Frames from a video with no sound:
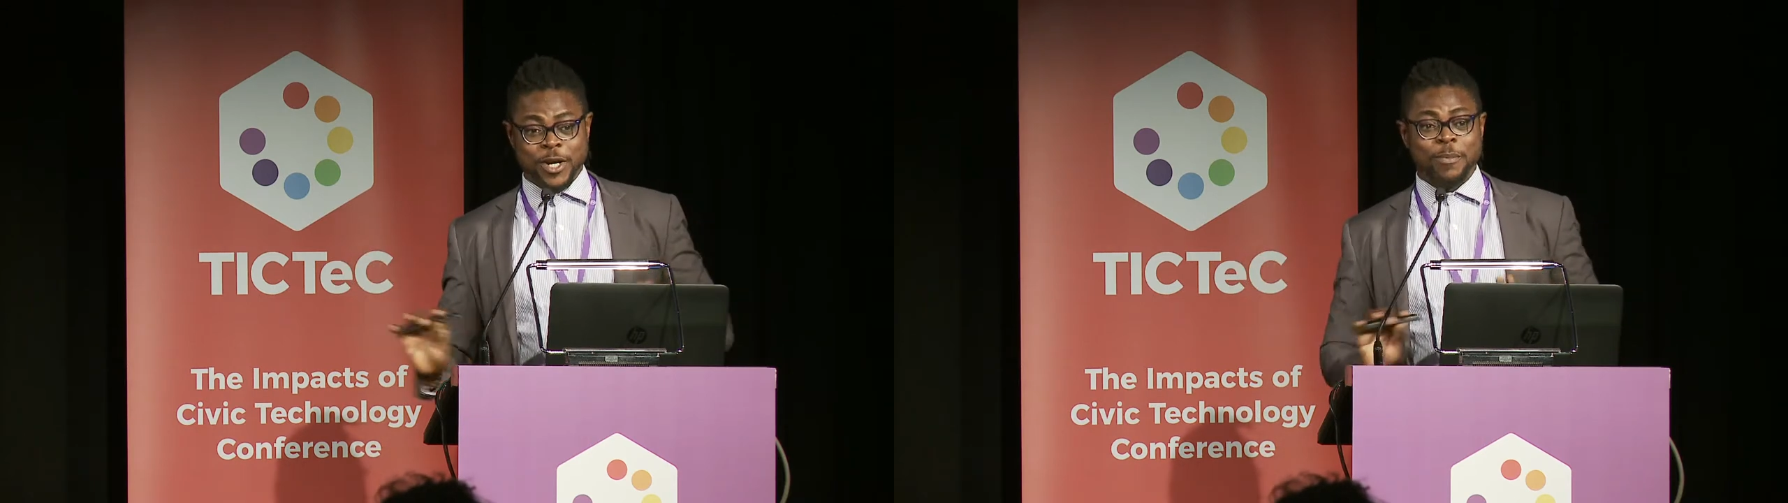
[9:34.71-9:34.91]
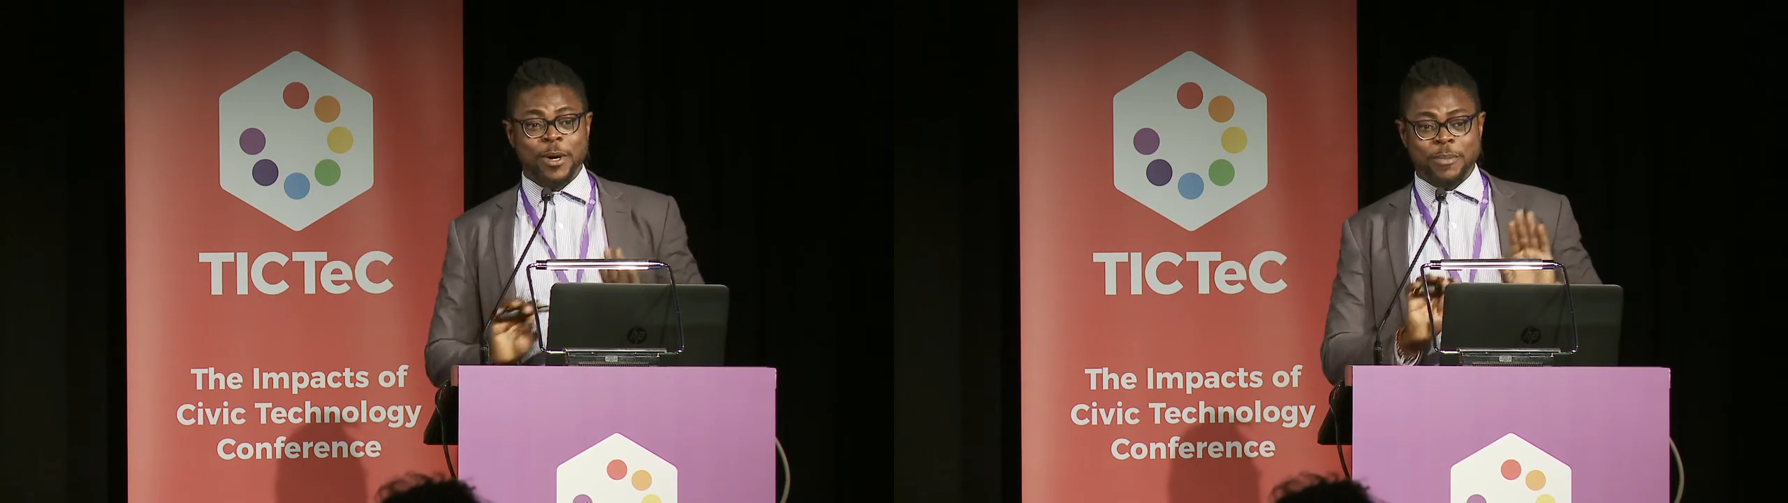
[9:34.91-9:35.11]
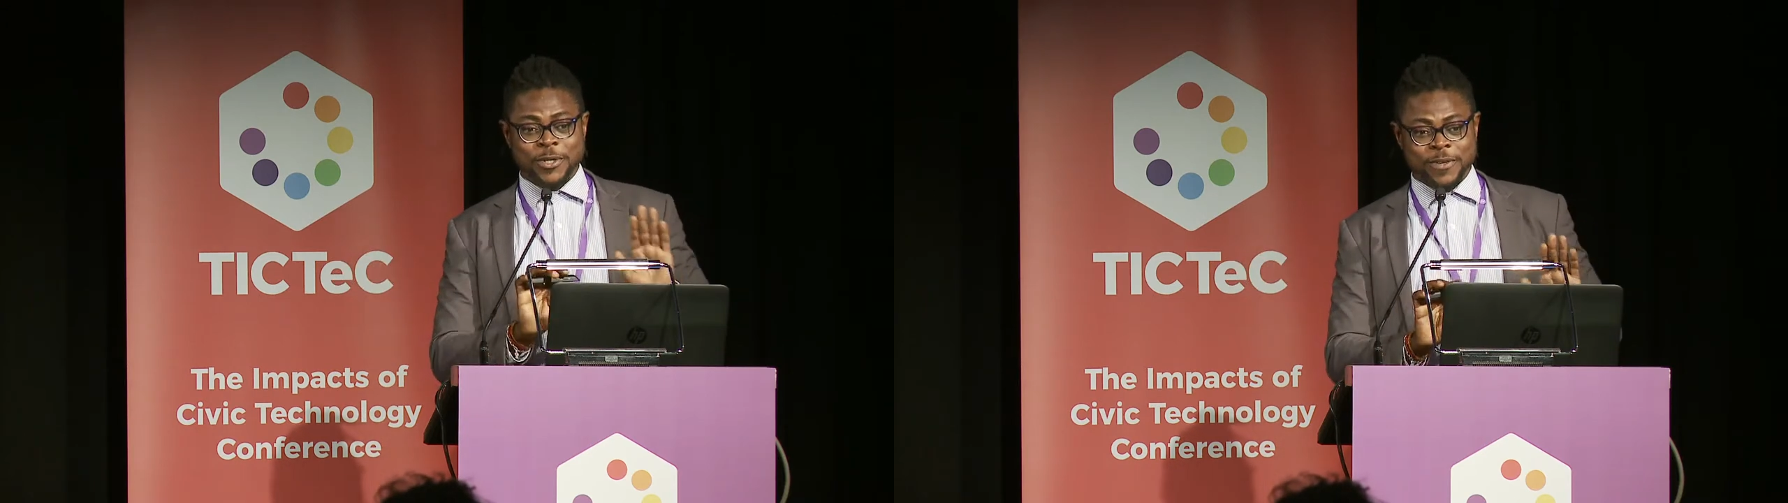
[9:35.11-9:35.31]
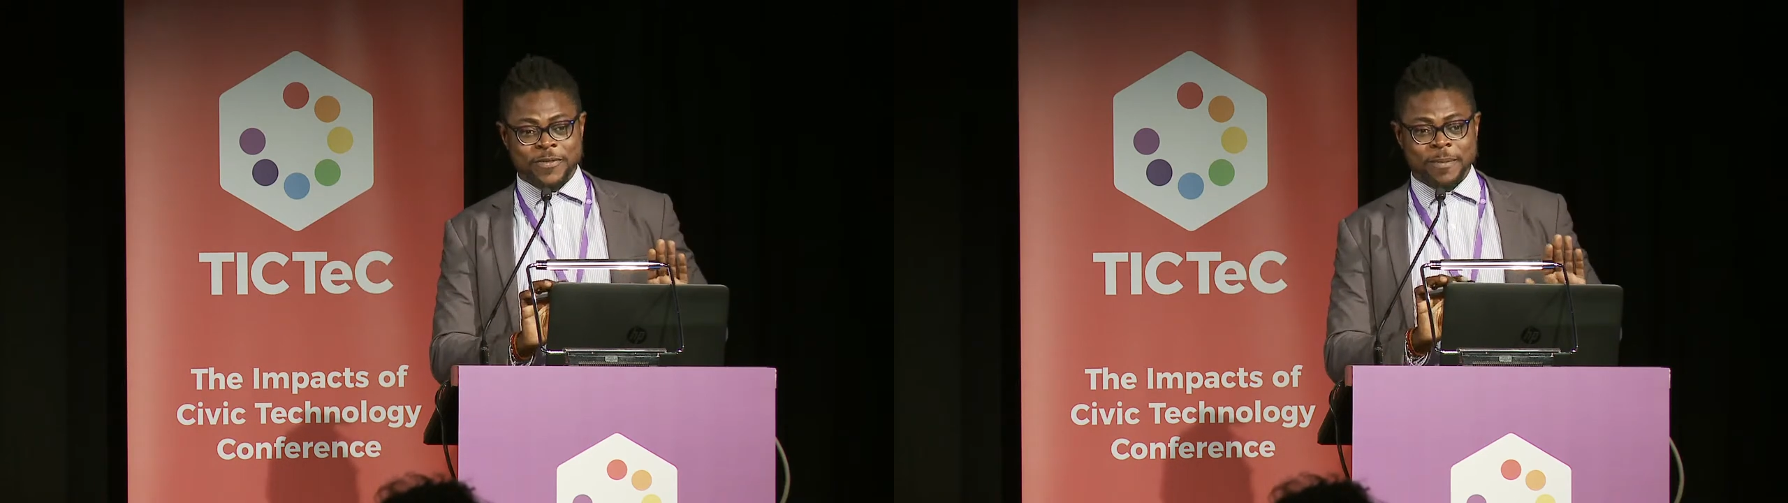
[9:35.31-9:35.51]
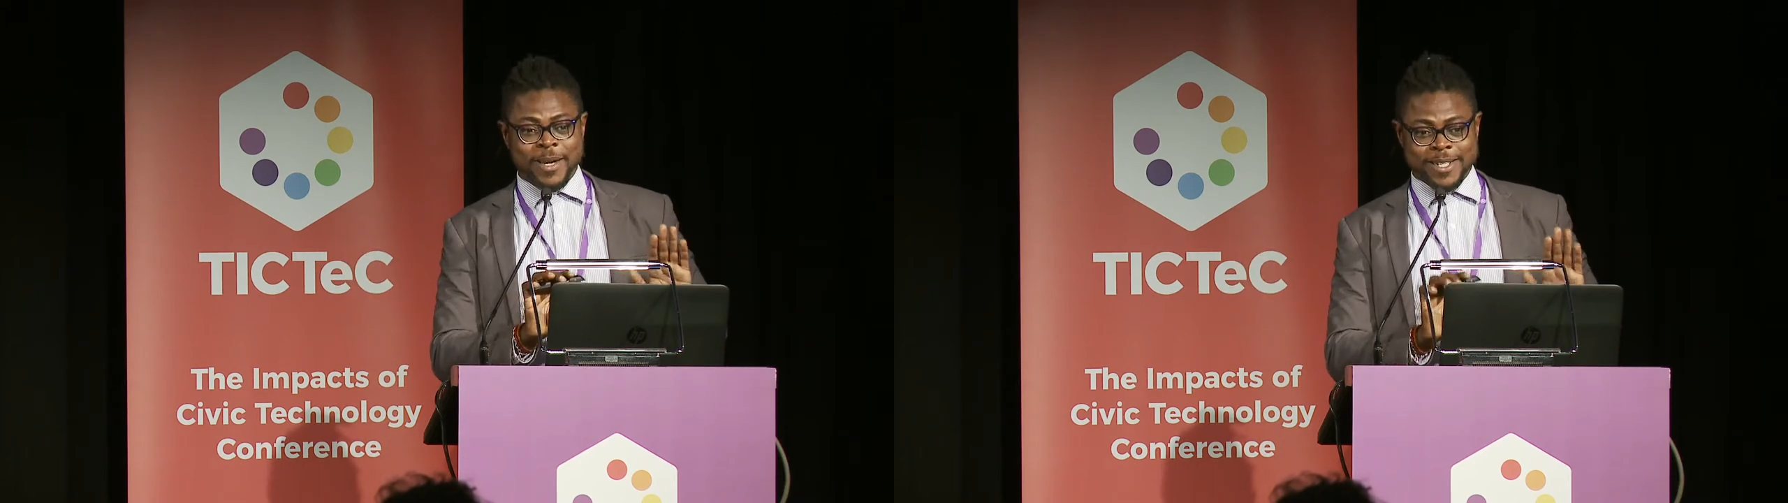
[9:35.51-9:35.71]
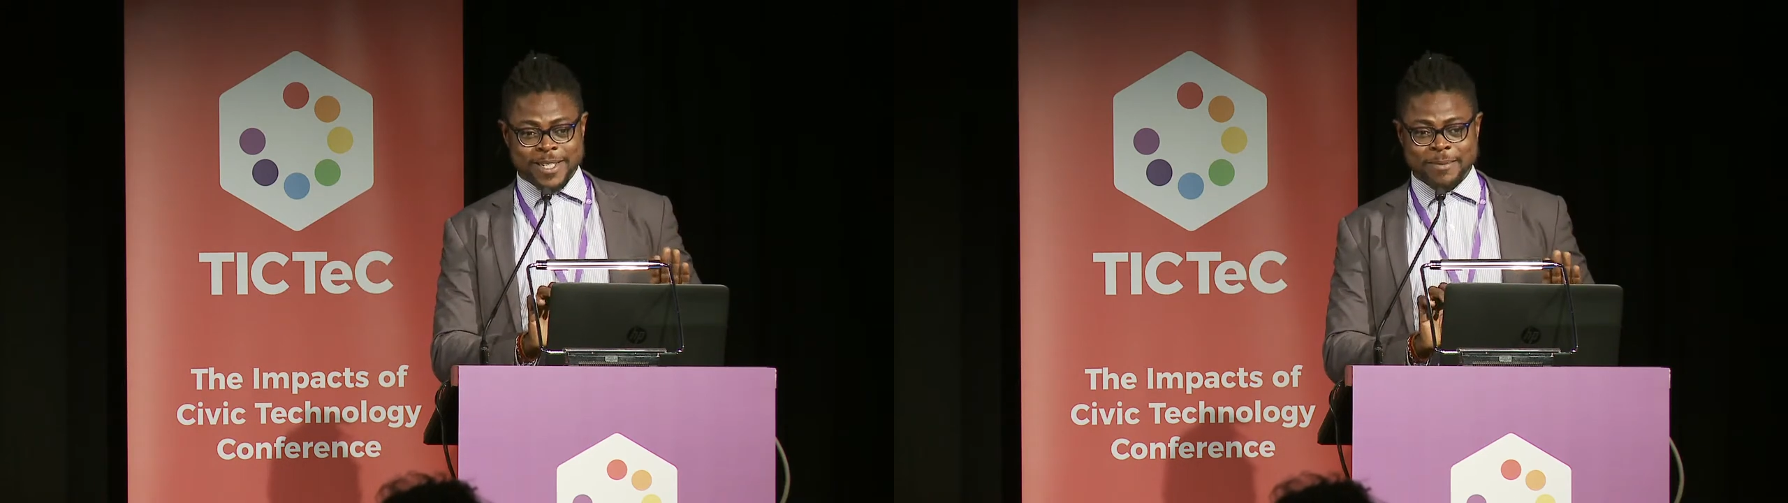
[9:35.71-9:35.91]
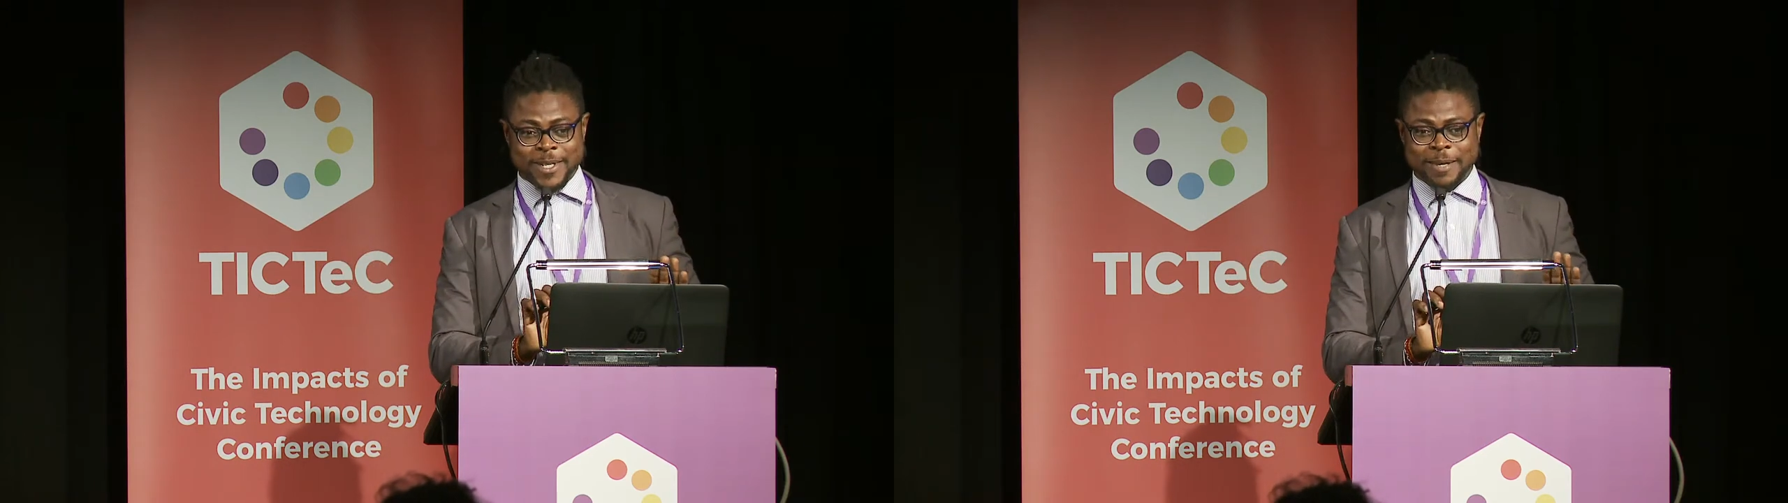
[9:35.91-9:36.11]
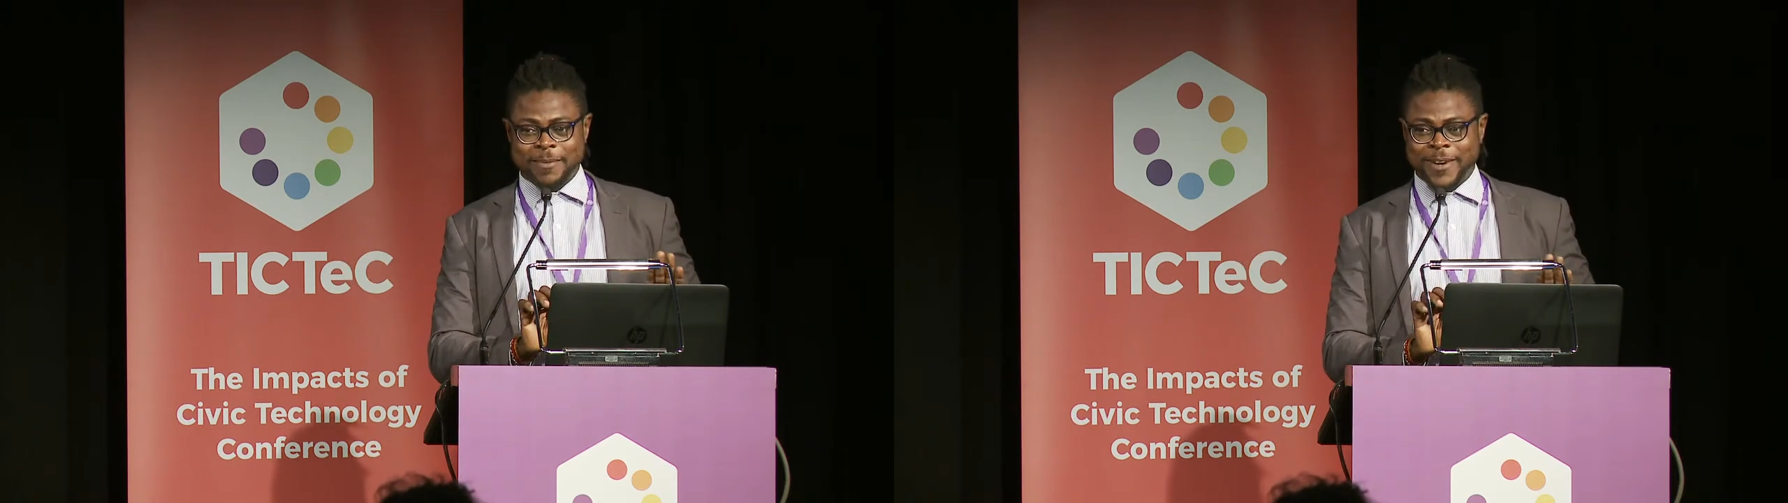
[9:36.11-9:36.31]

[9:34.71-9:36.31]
talk about both of them at the same time,